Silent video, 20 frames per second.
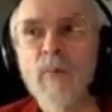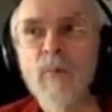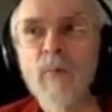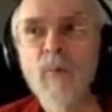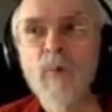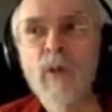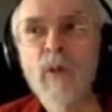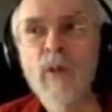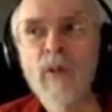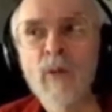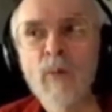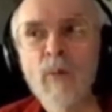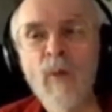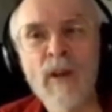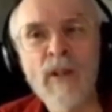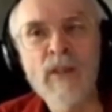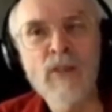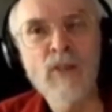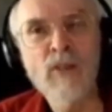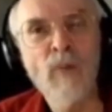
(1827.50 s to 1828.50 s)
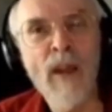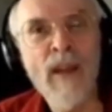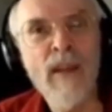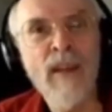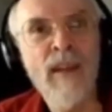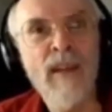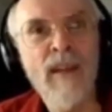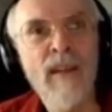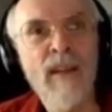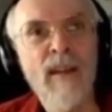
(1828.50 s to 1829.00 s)
were the ones
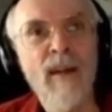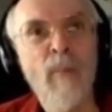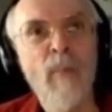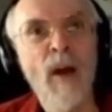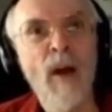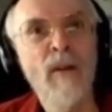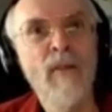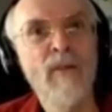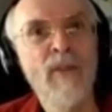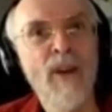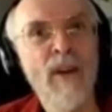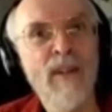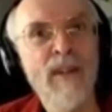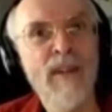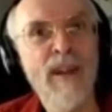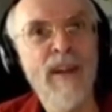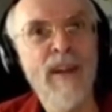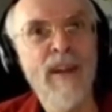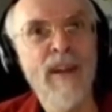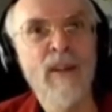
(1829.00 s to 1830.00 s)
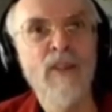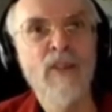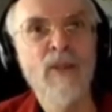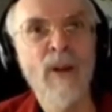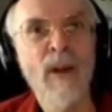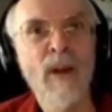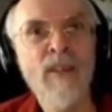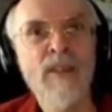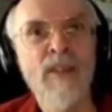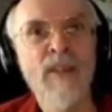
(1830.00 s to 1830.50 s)
writing about Verdadera
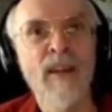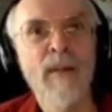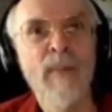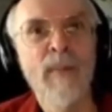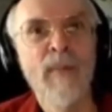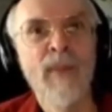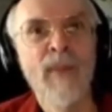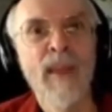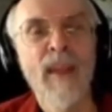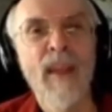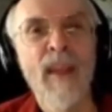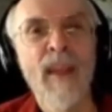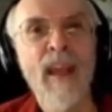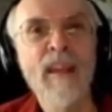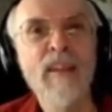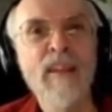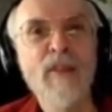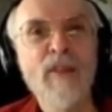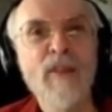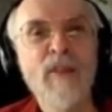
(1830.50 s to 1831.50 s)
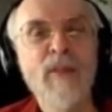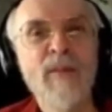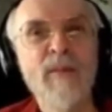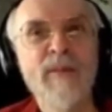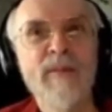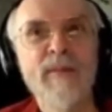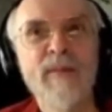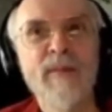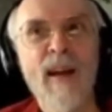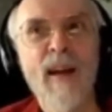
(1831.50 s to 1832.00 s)
Destreza. And you
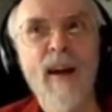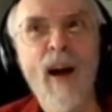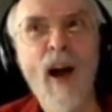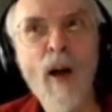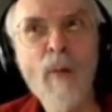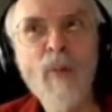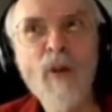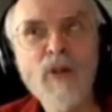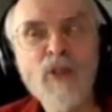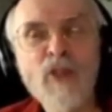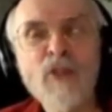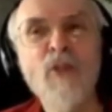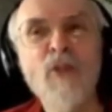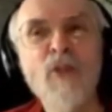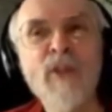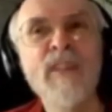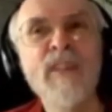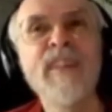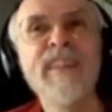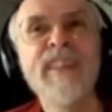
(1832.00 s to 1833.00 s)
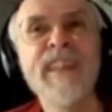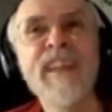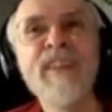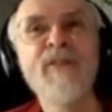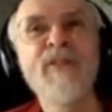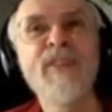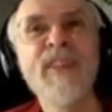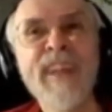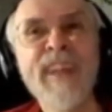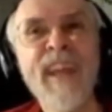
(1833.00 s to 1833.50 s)
almost couldn't
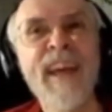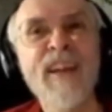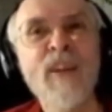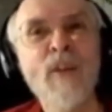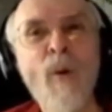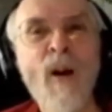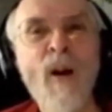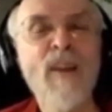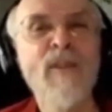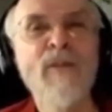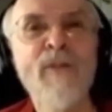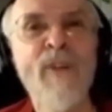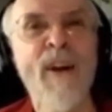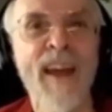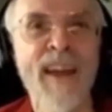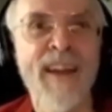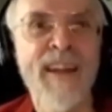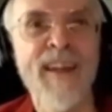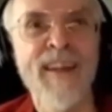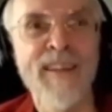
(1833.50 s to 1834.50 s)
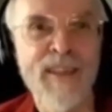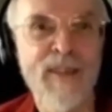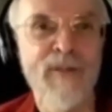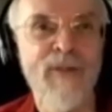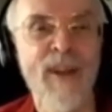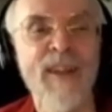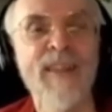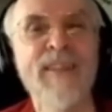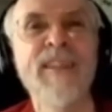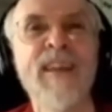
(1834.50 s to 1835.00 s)
even get qualified as a
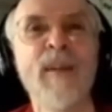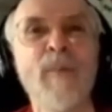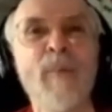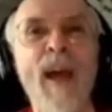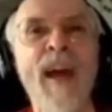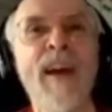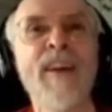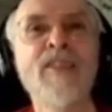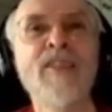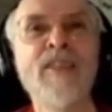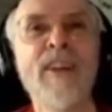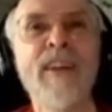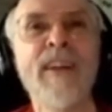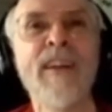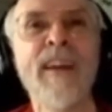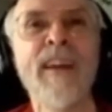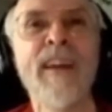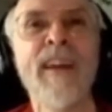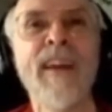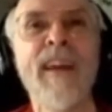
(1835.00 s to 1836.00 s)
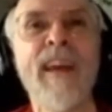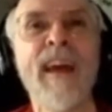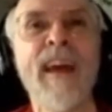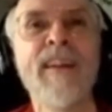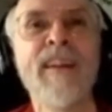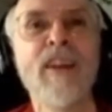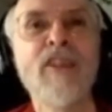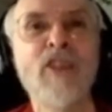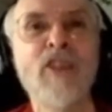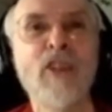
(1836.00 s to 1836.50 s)
fencing master
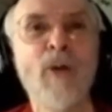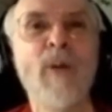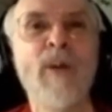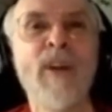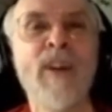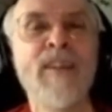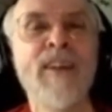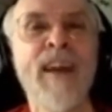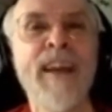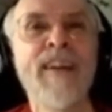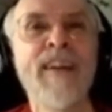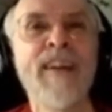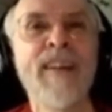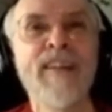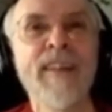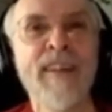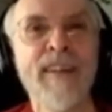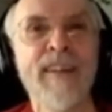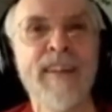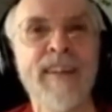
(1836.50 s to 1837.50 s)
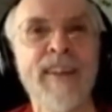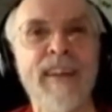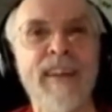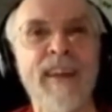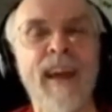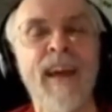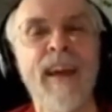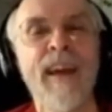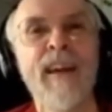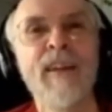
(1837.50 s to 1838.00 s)
unless you were entitled
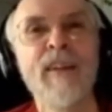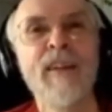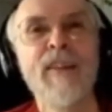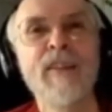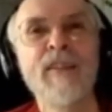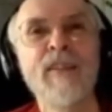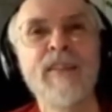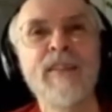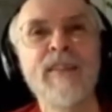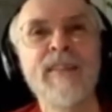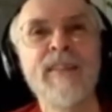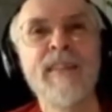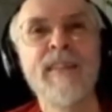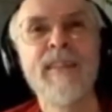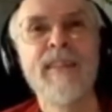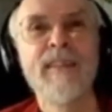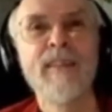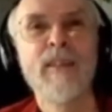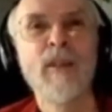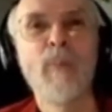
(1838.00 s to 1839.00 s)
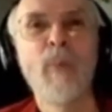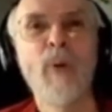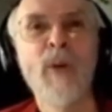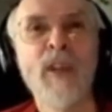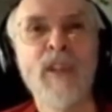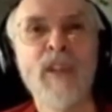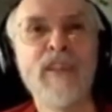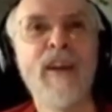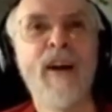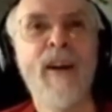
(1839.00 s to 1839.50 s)
to put a
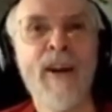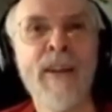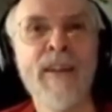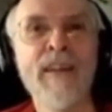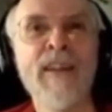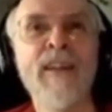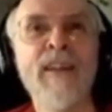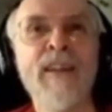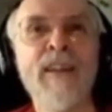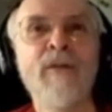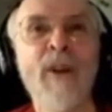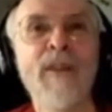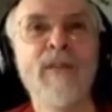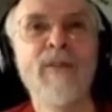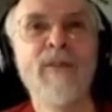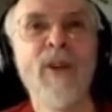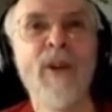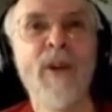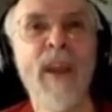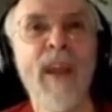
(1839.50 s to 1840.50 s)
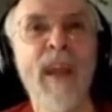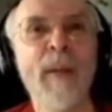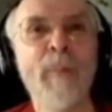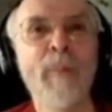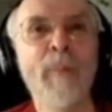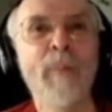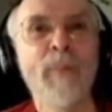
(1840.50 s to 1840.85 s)
Don in front of your name.